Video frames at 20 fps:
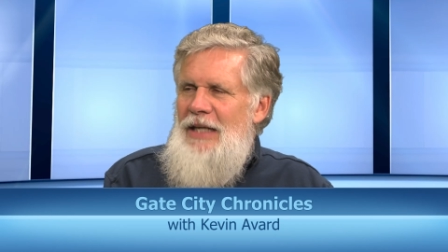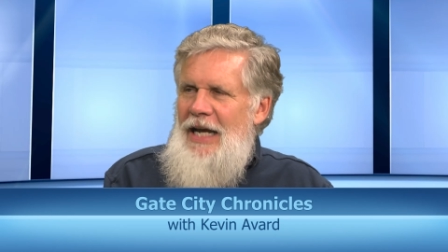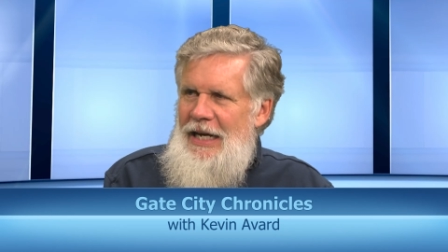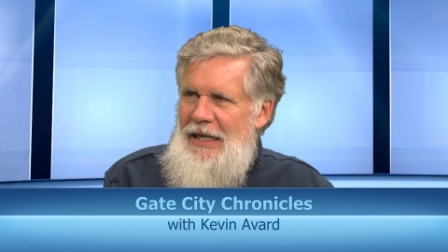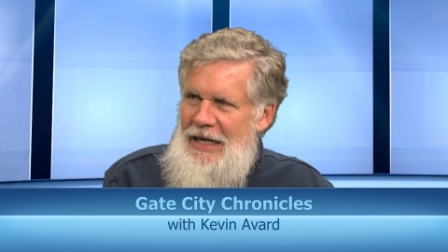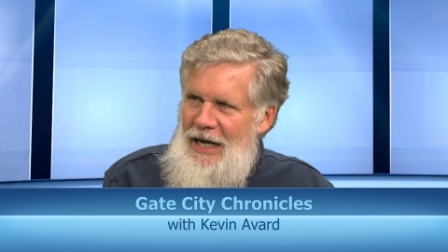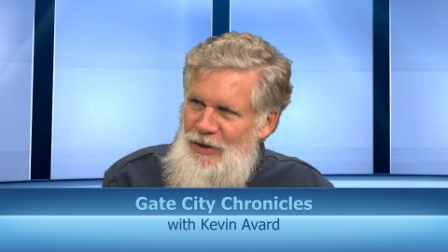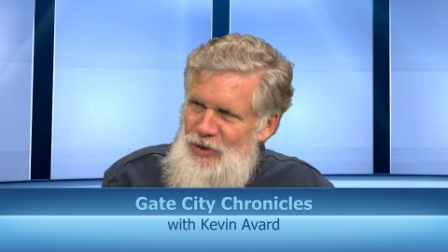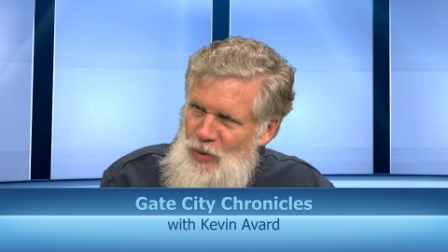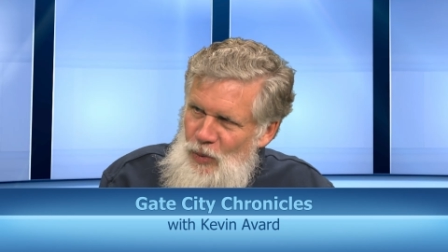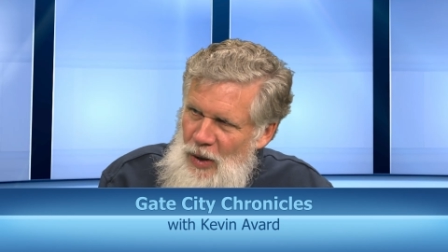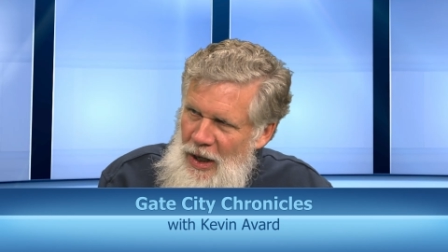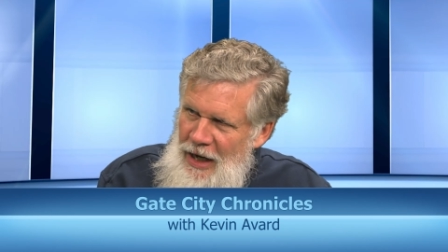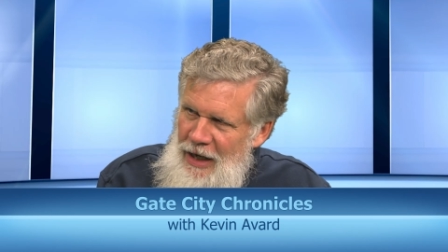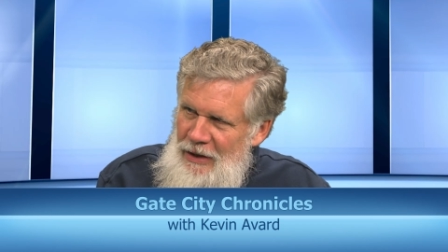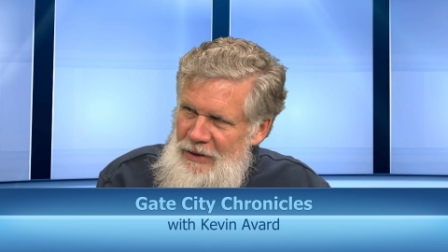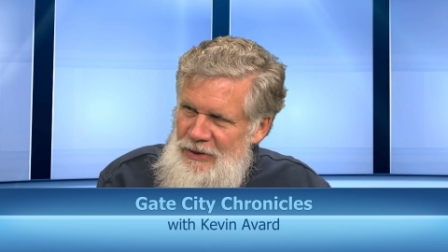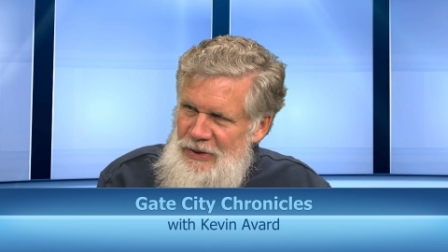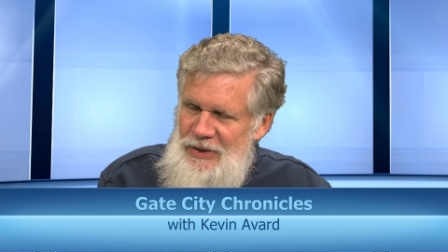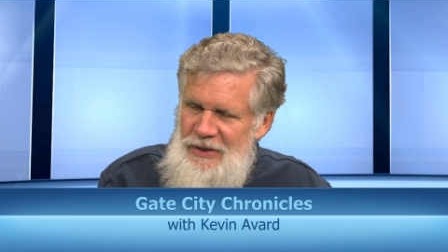laying out the
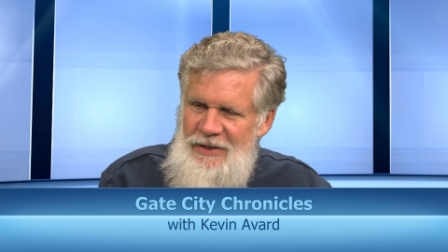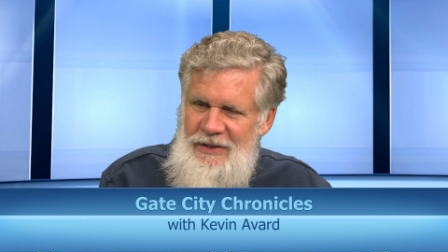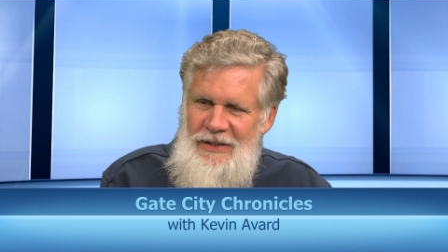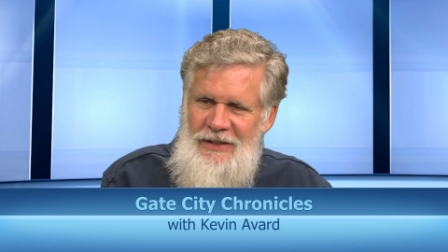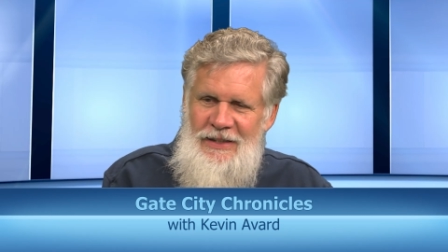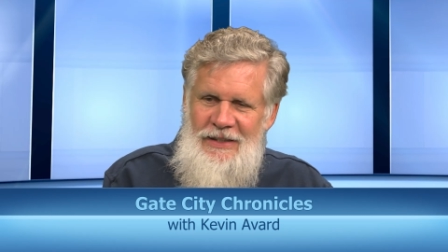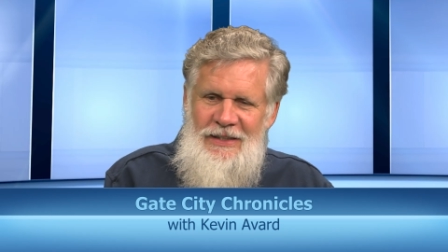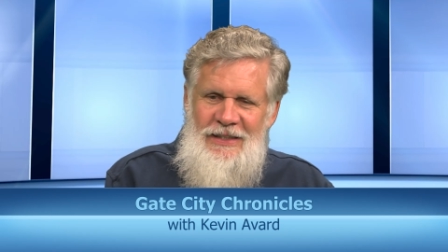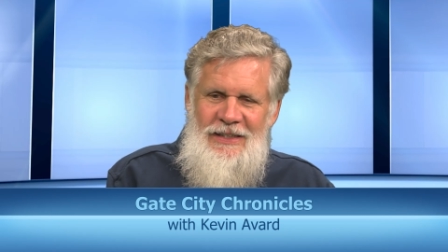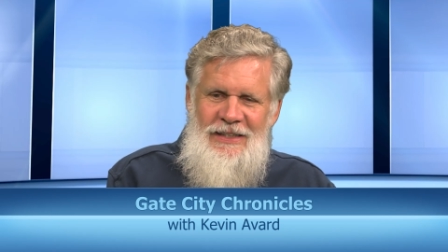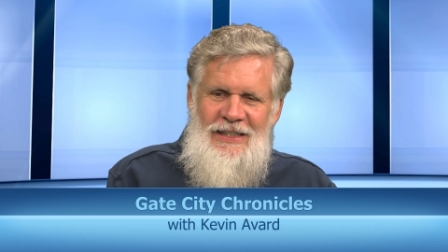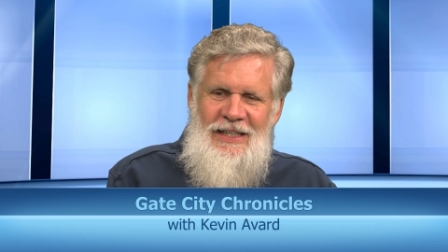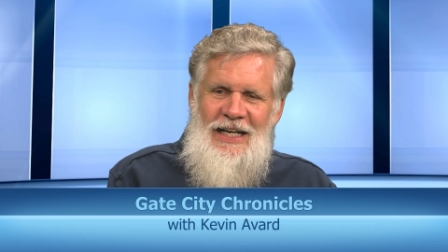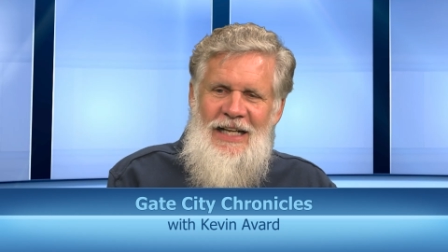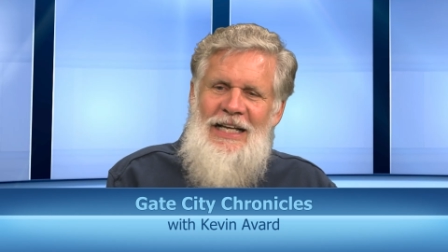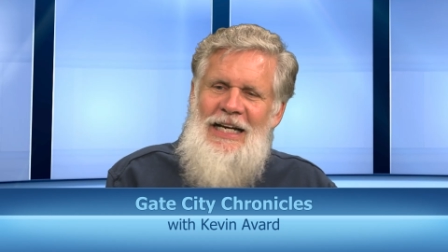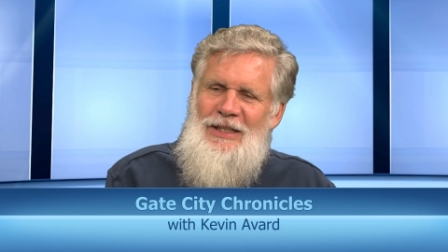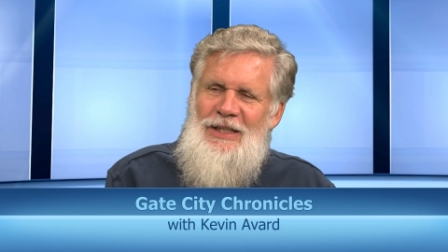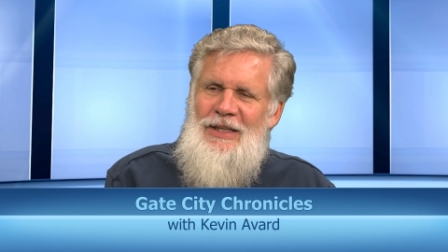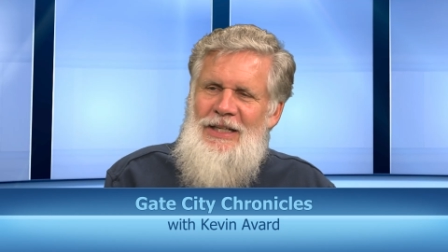wires.
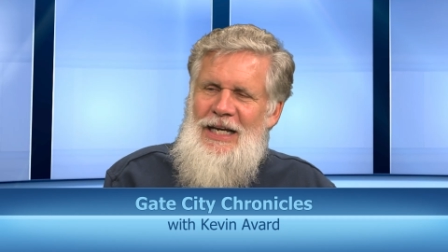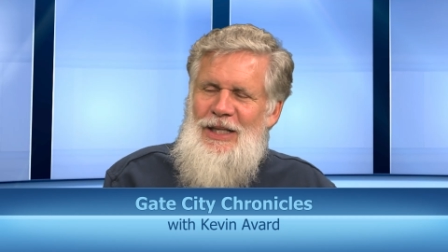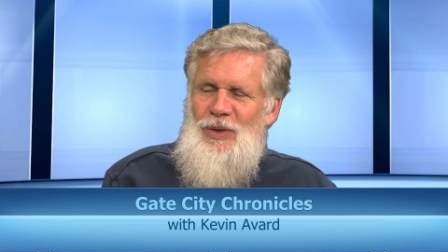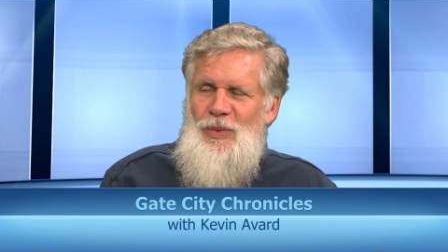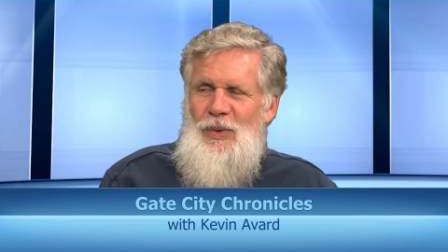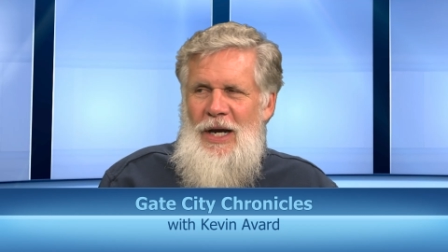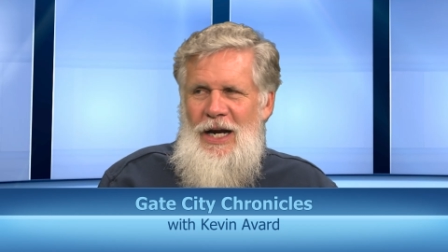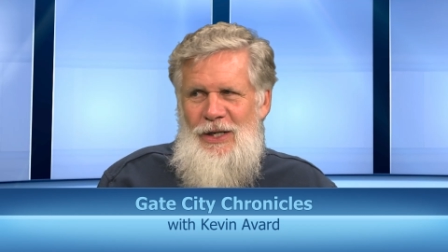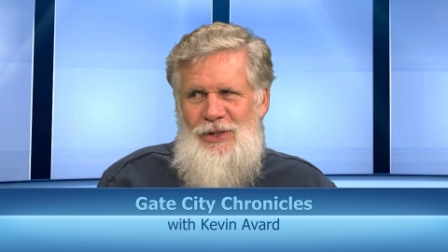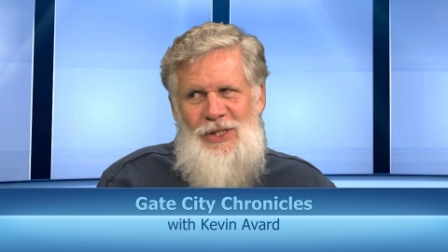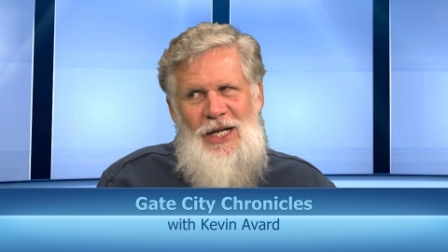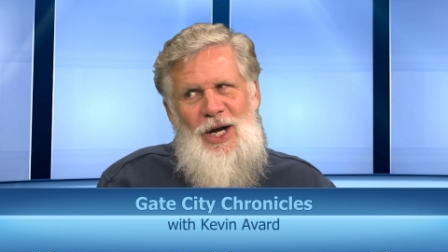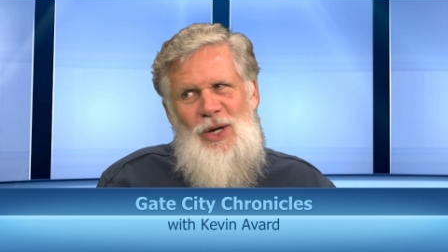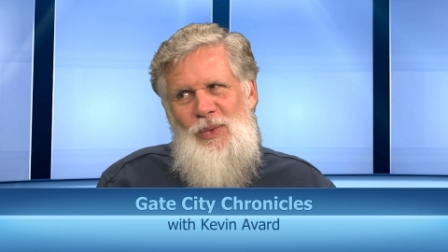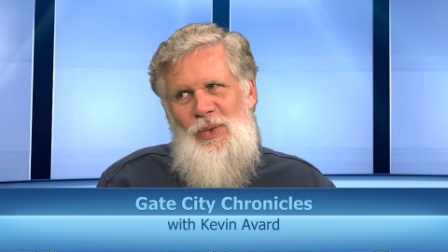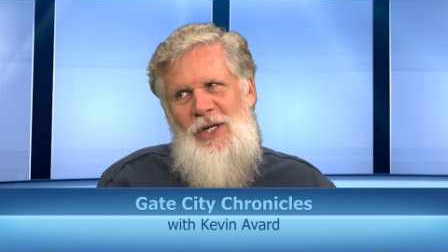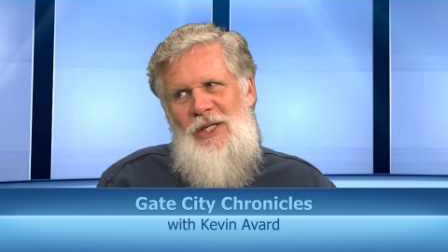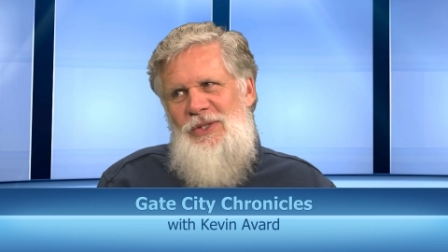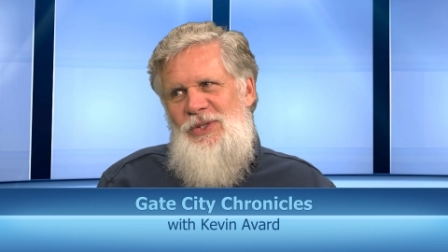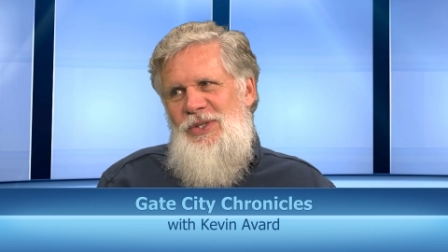I like to lay the wires
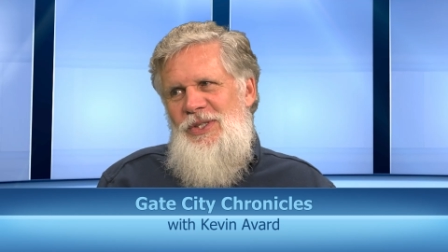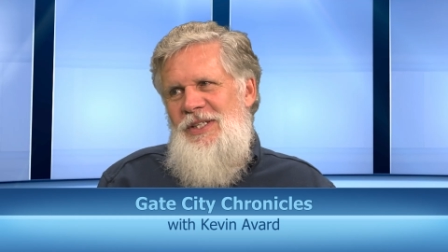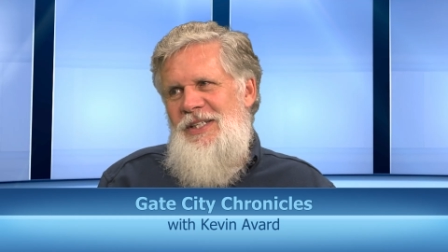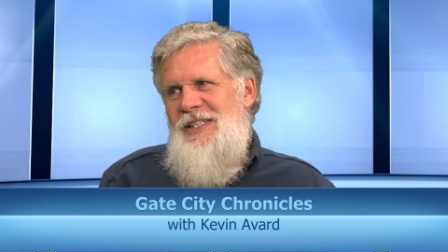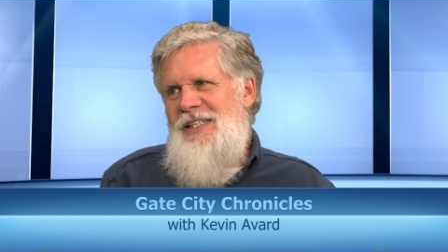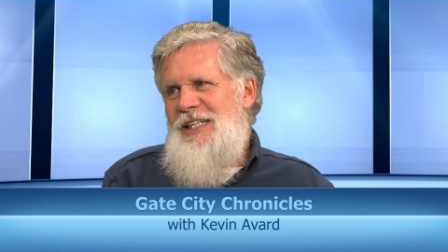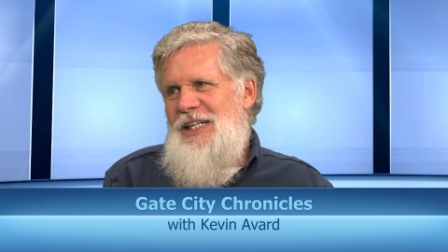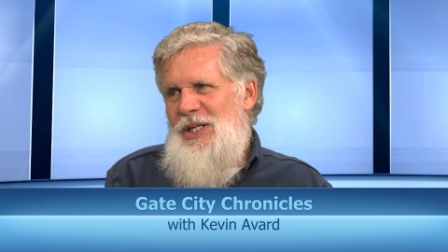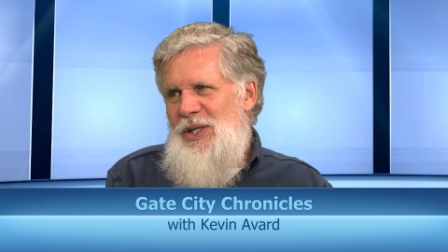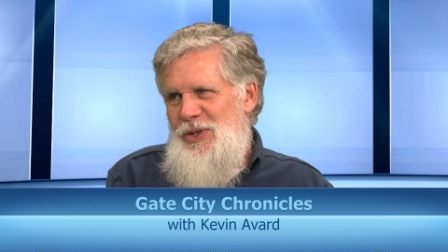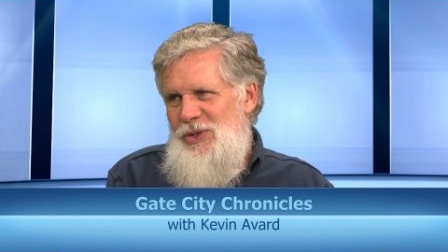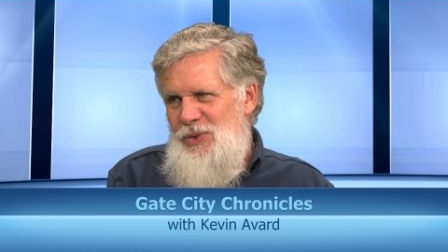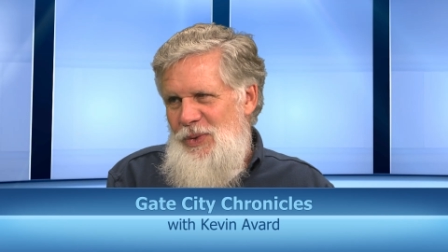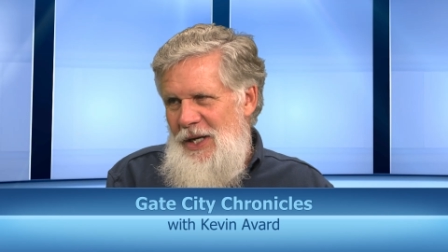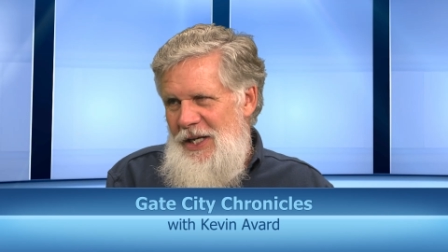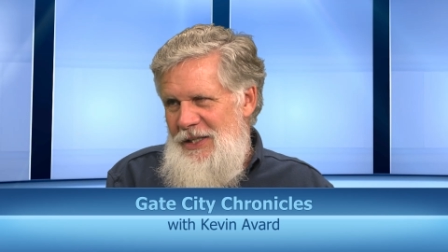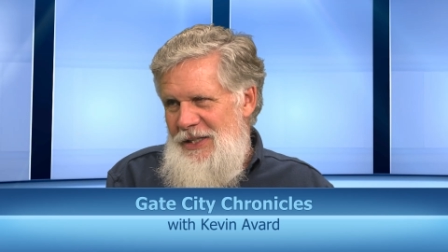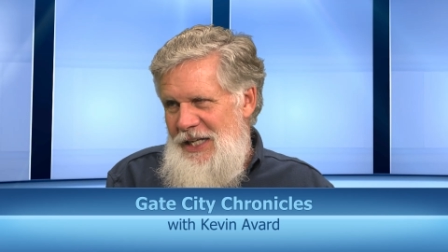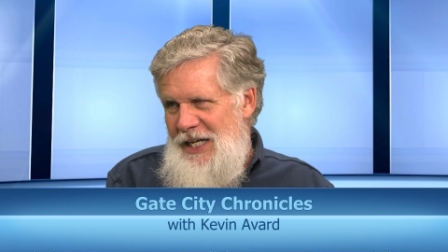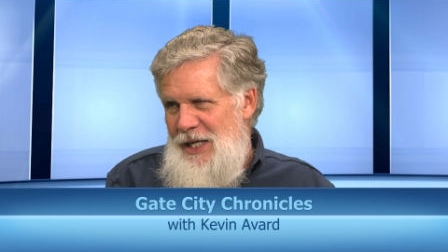out once, you know, so
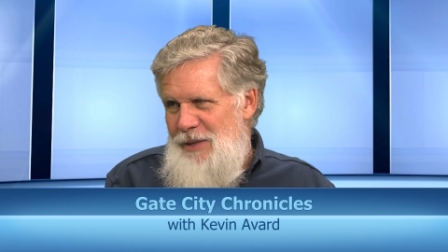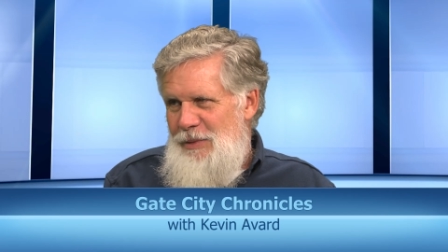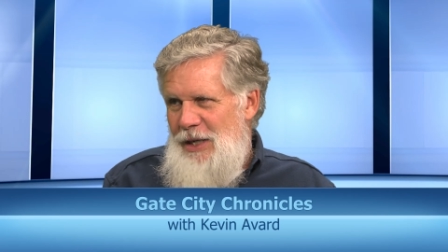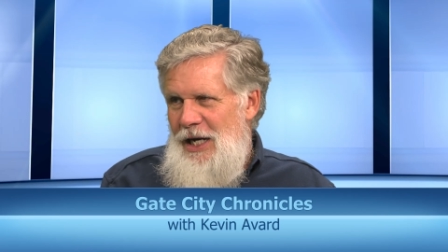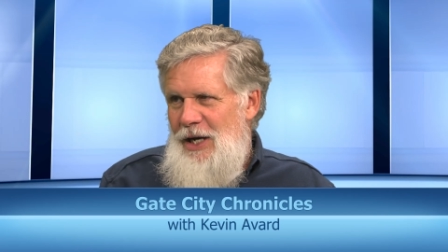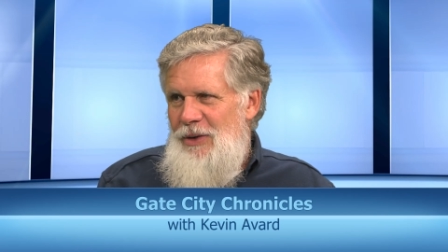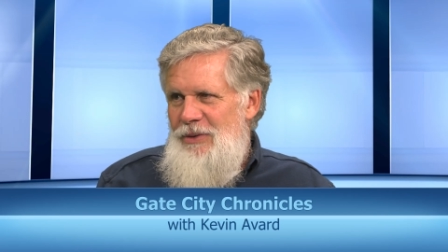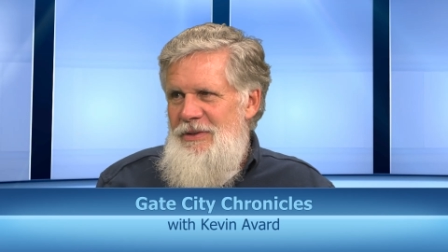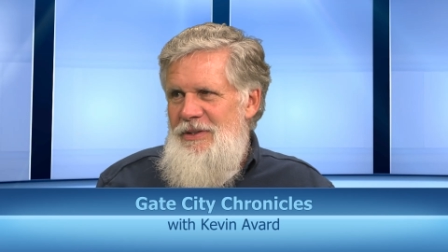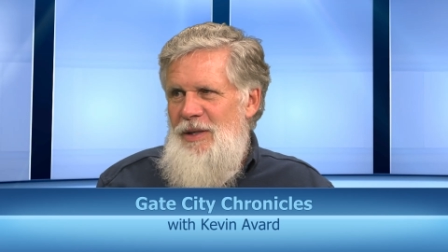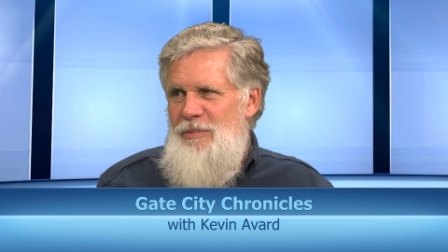I lay them out.